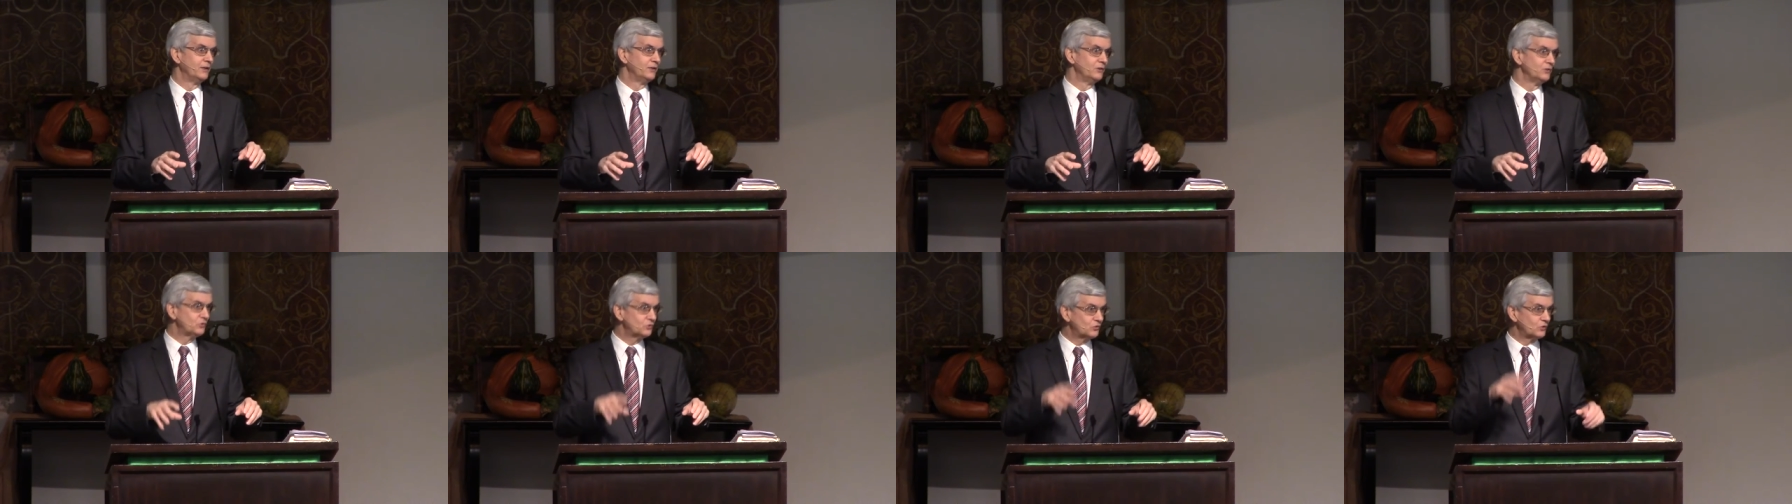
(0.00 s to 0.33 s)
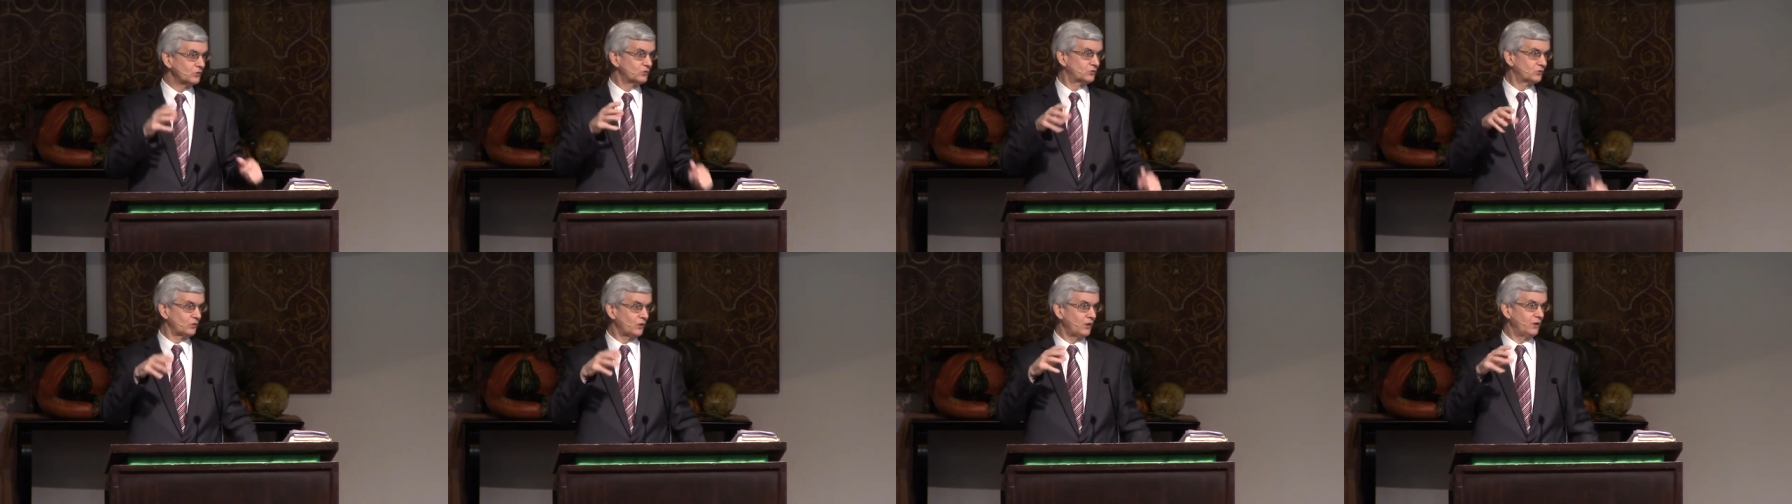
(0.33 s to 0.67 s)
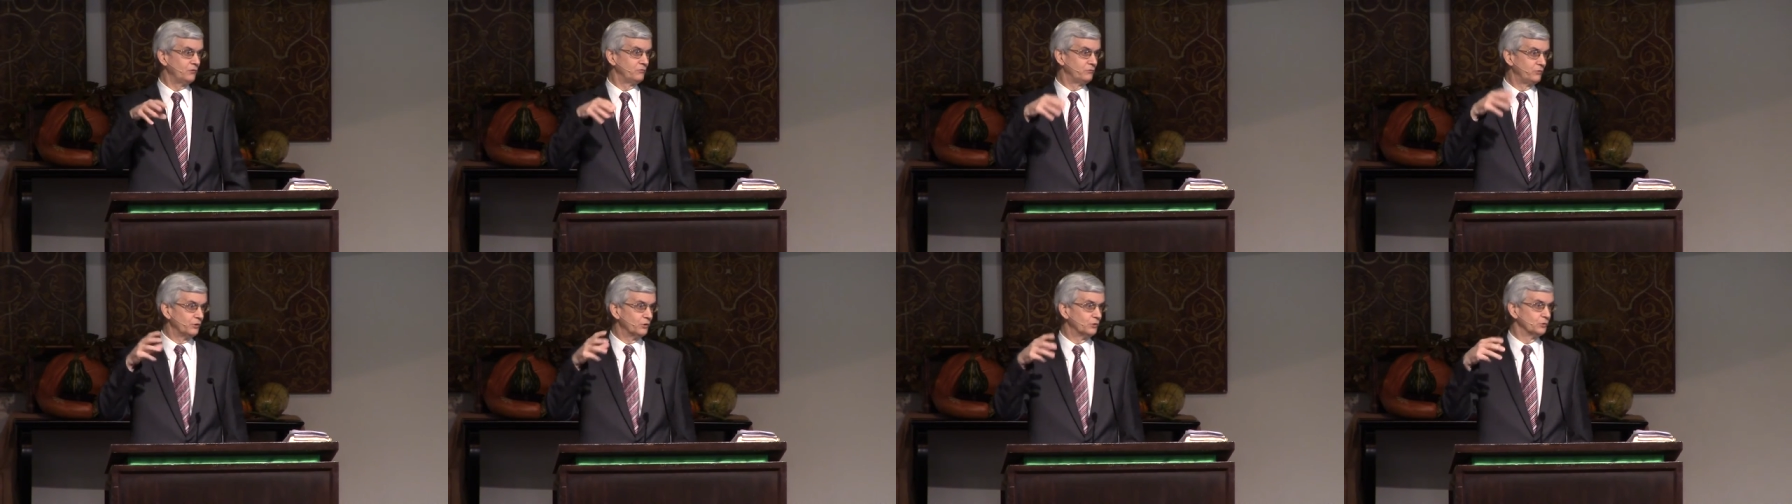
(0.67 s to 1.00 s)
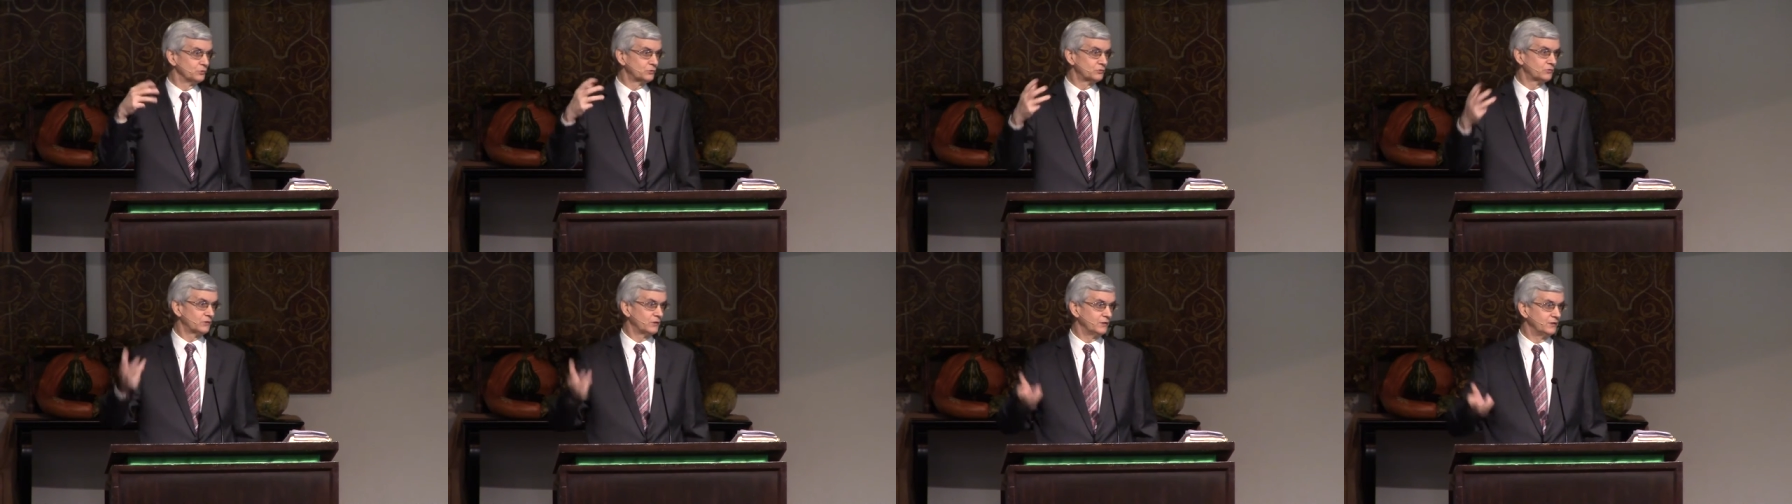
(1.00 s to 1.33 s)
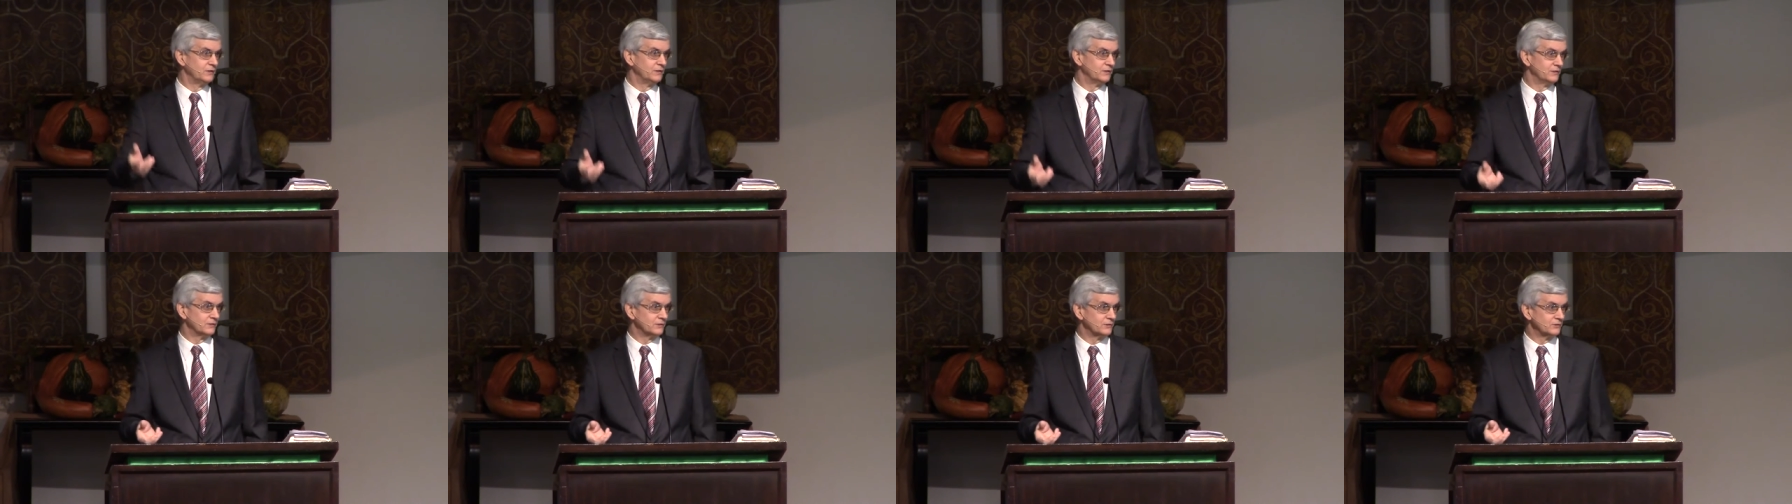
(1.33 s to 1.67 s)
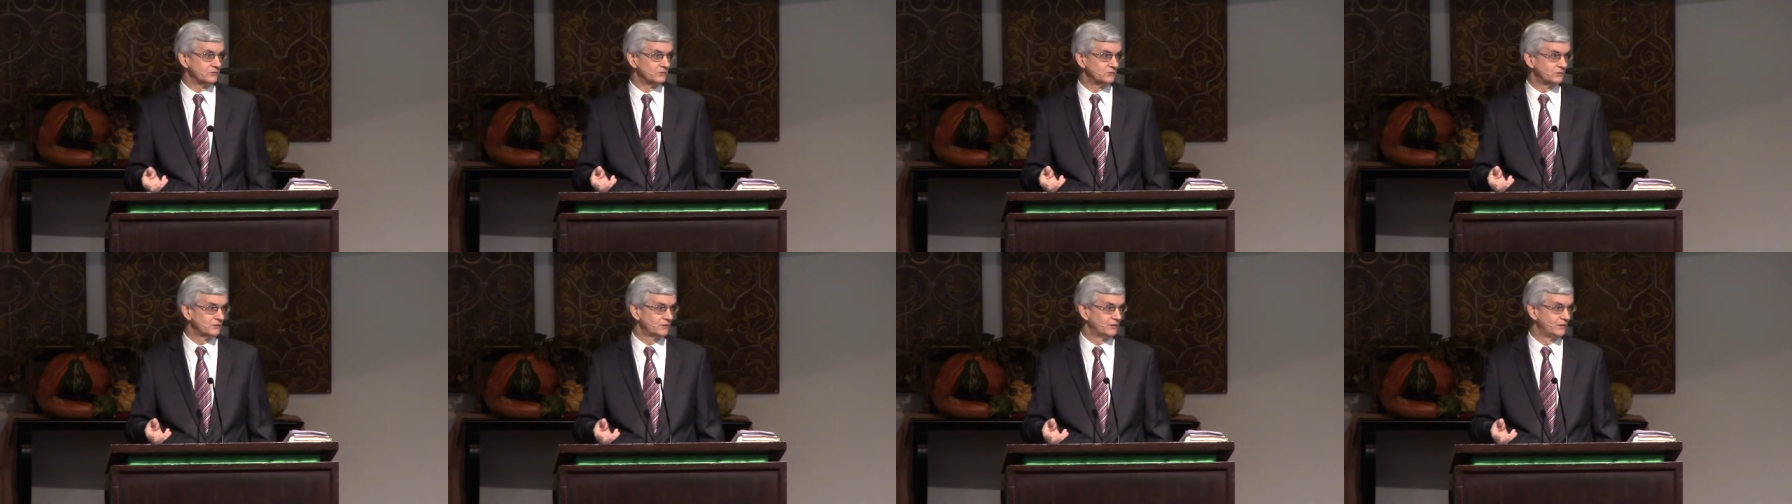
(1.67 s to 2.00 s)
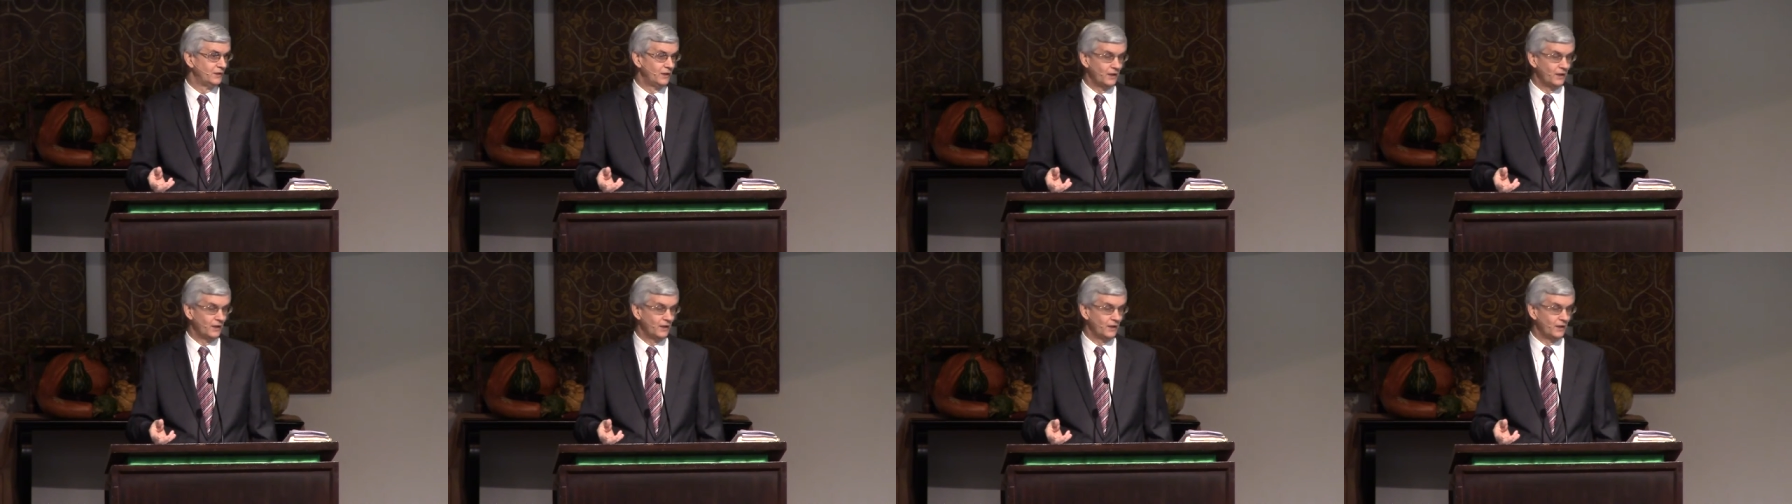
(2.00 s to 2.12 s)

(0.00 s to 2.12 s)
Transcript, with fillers: six of those things.